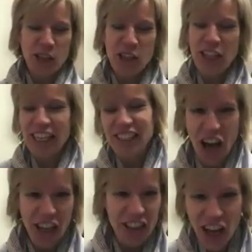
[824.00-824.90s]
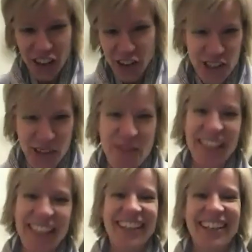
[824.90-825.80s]
look like Long or
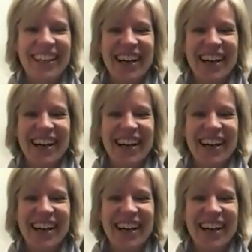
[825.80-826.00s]
something.